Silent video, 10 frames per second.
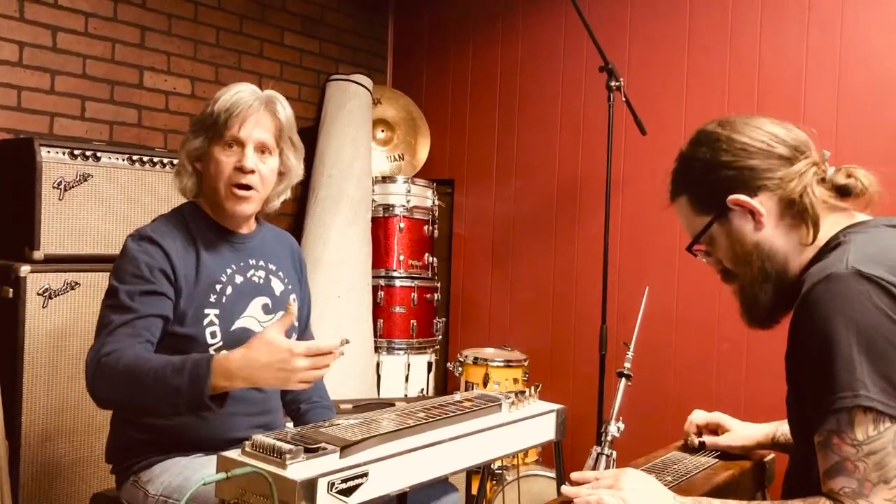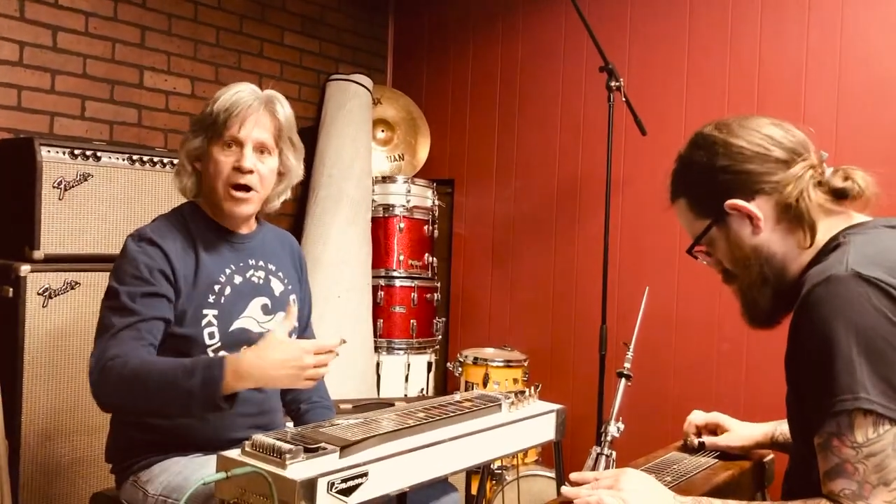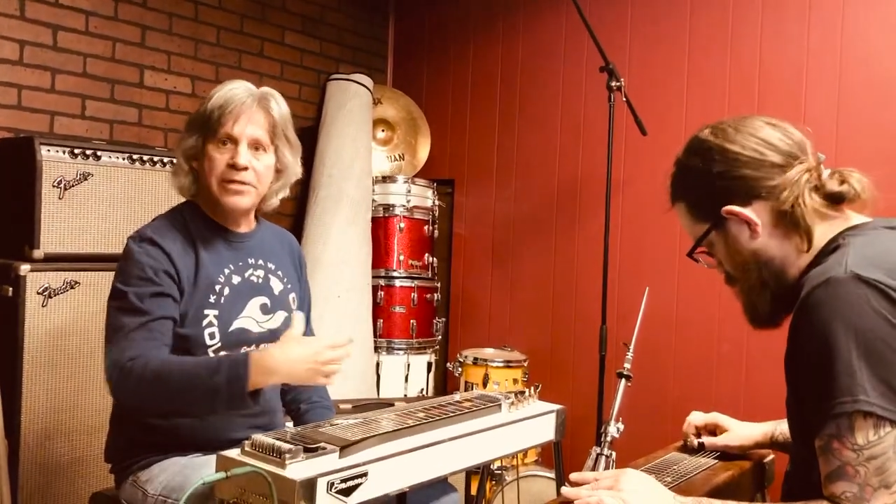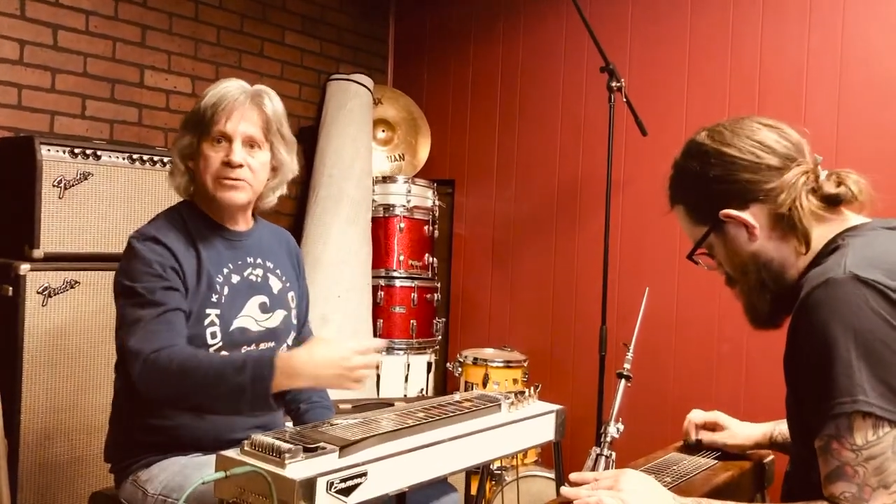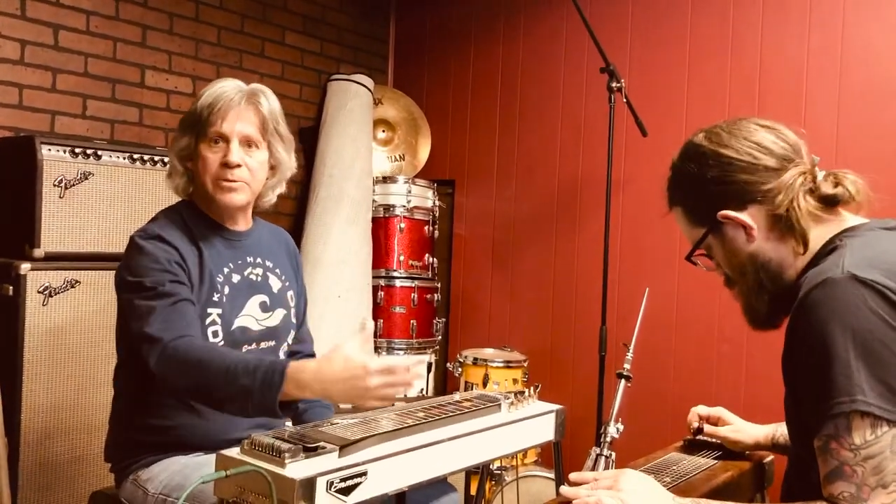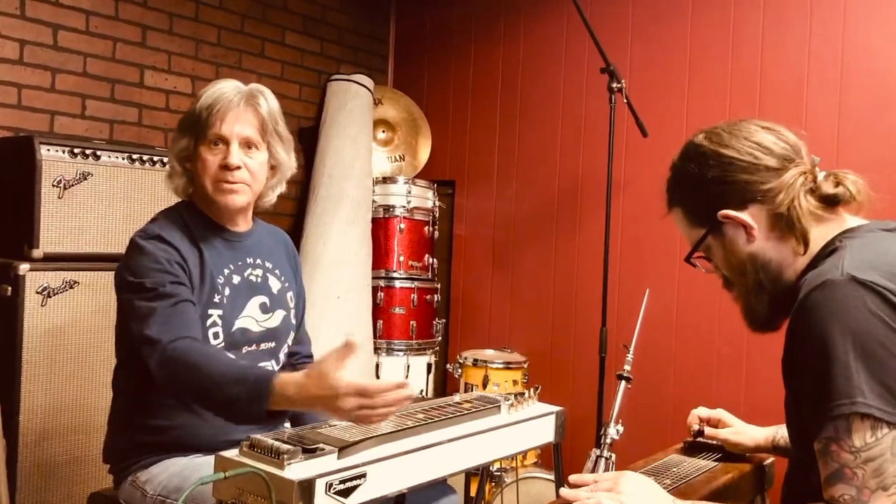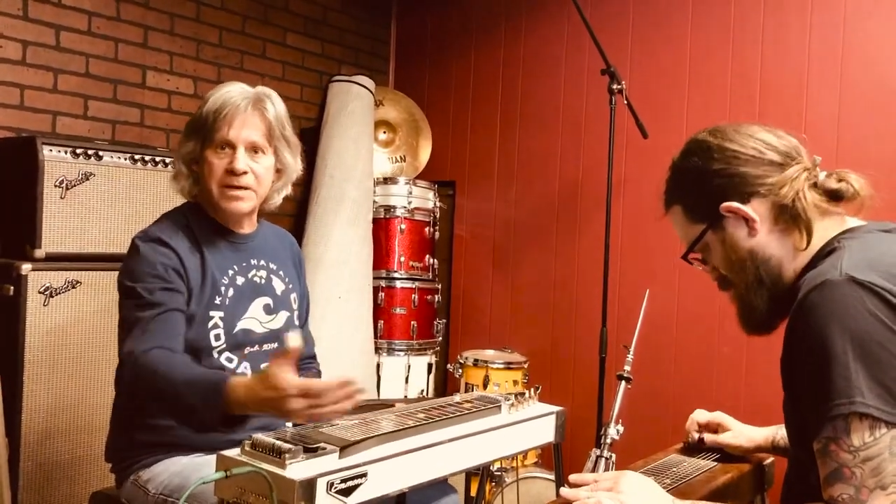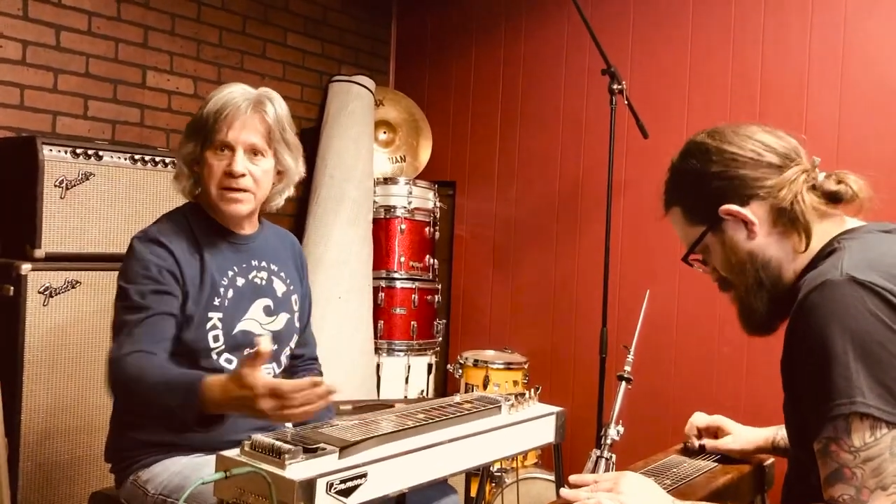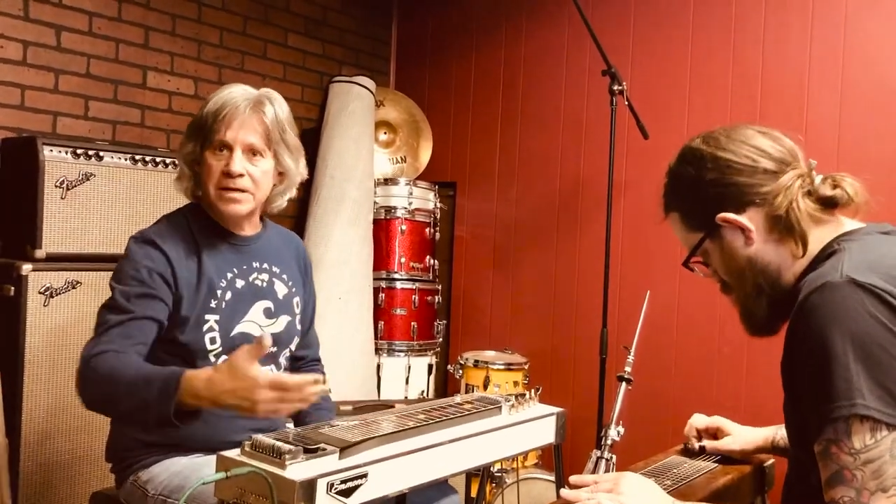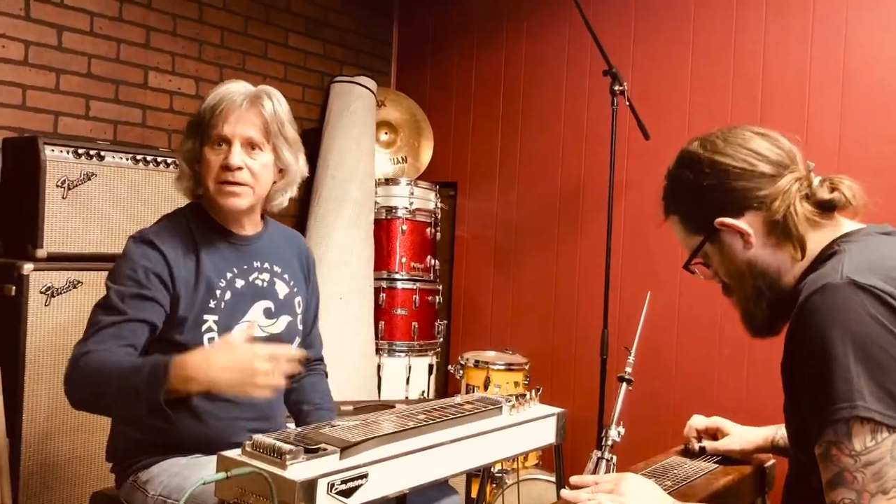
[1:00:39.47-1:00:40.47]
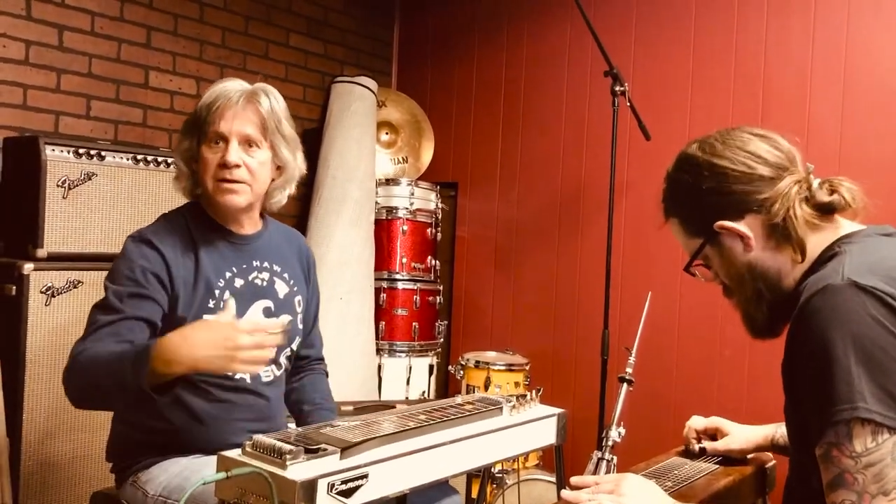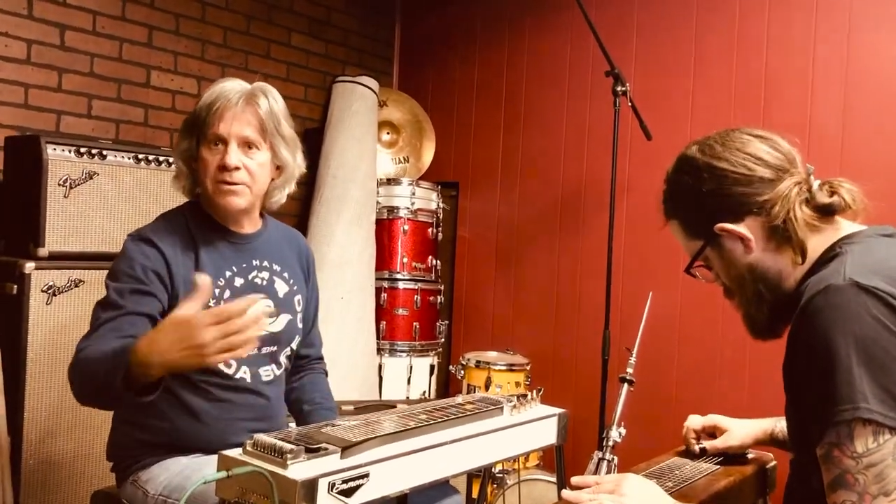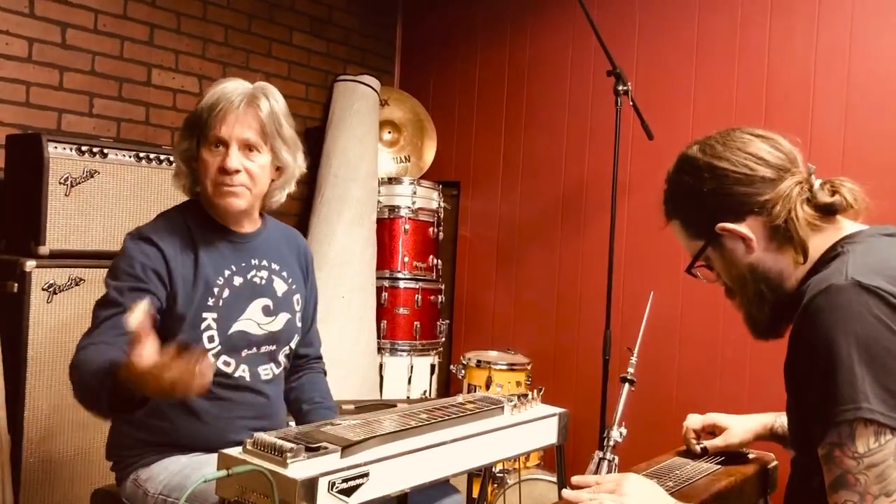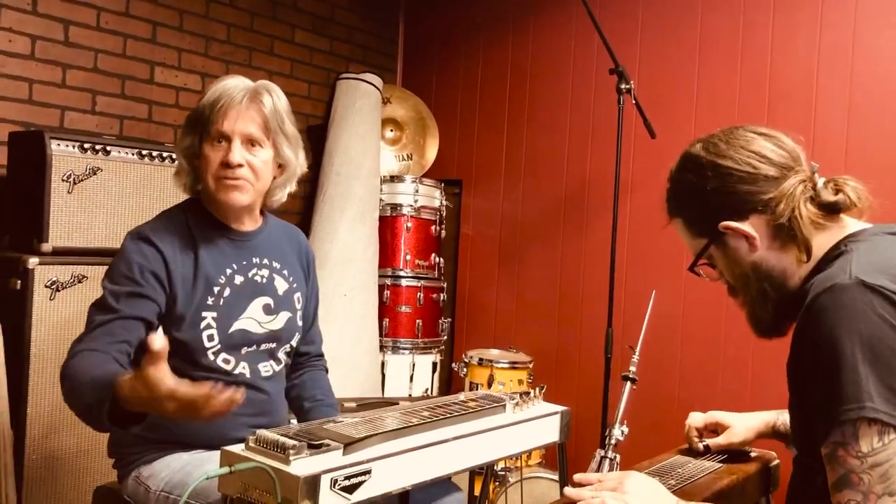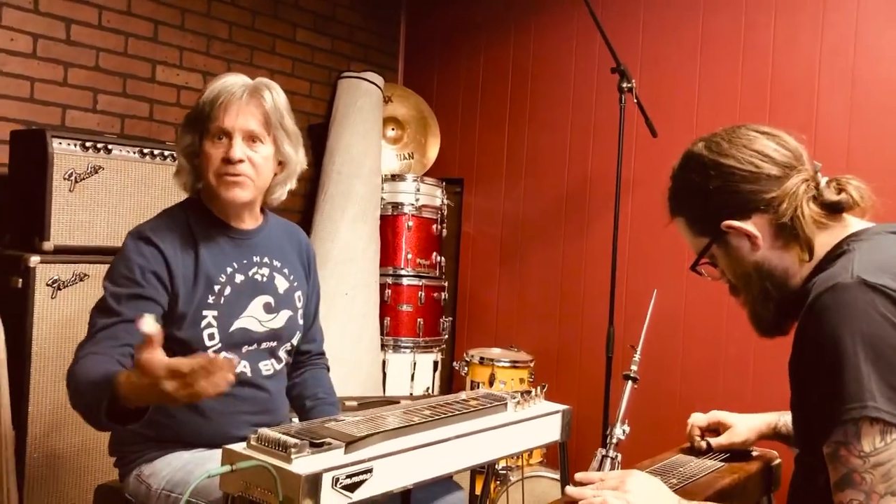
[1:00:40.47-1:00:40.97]
all this would
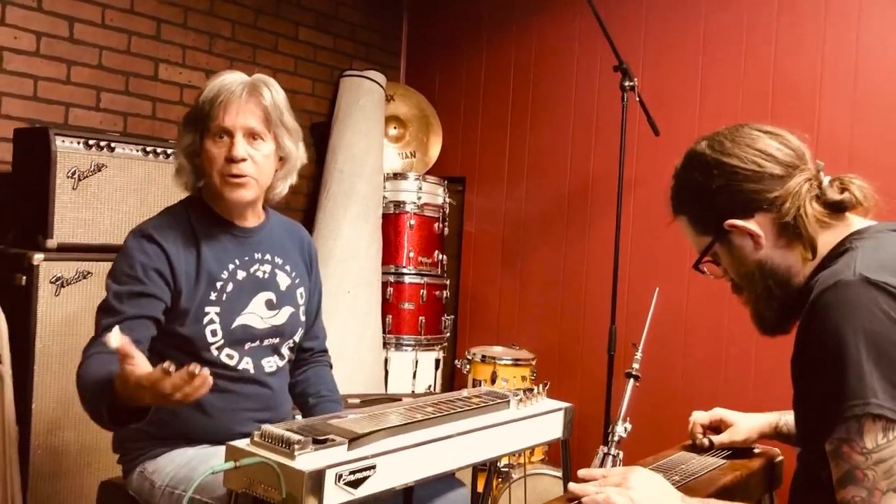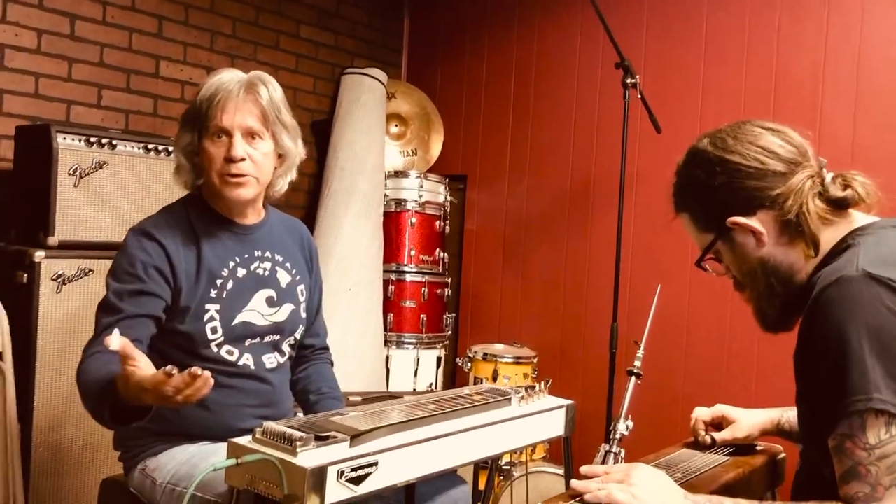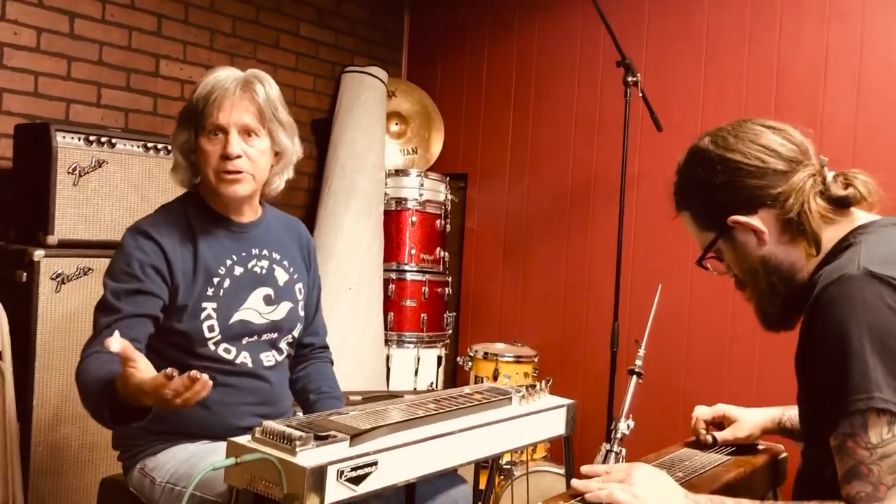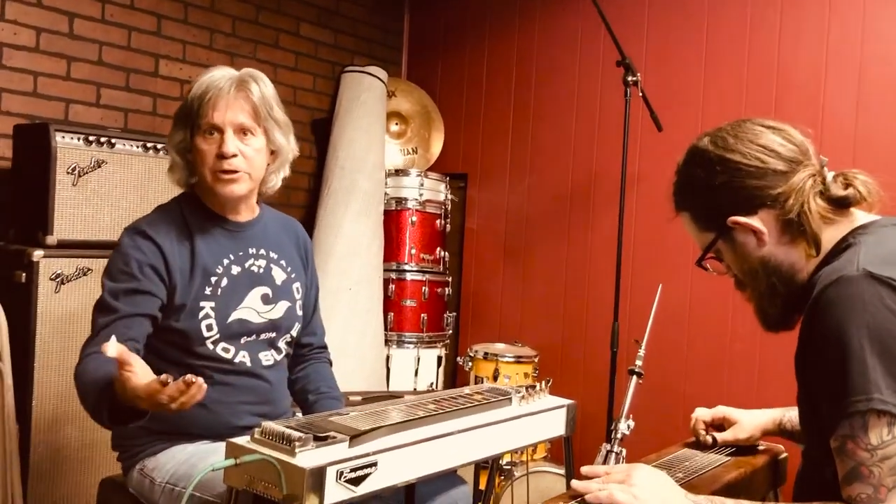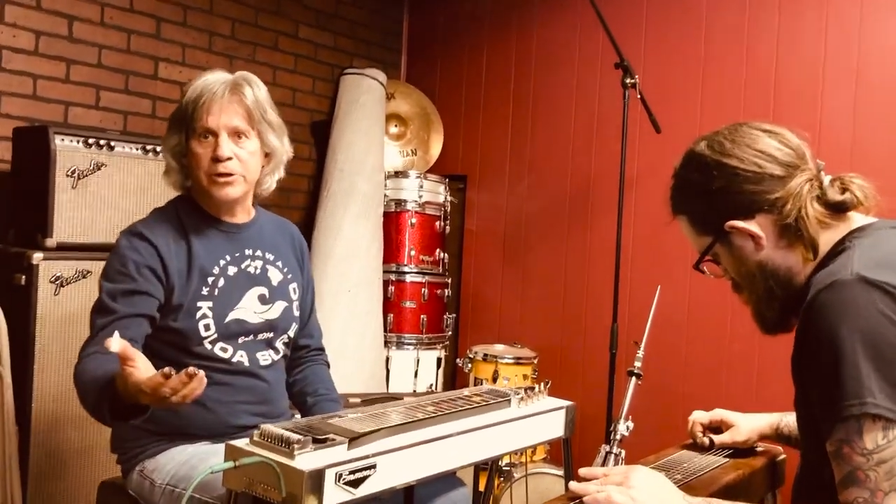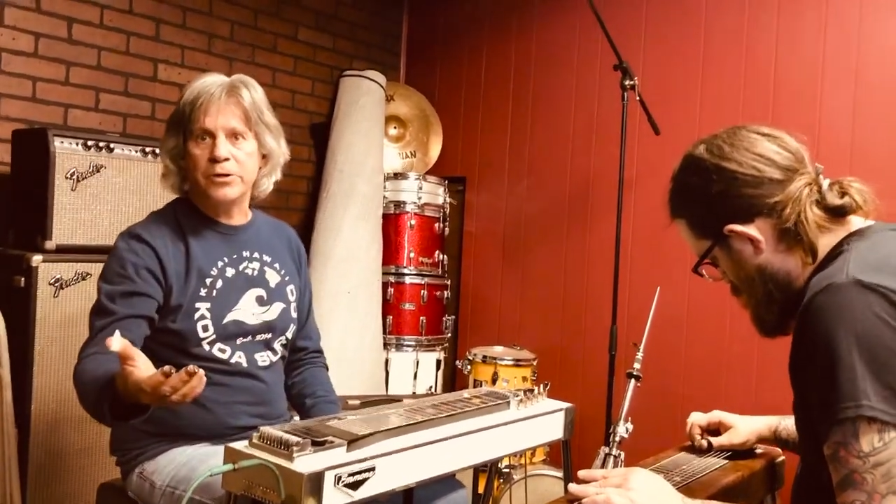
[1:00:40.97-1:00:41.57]
be fluid to you.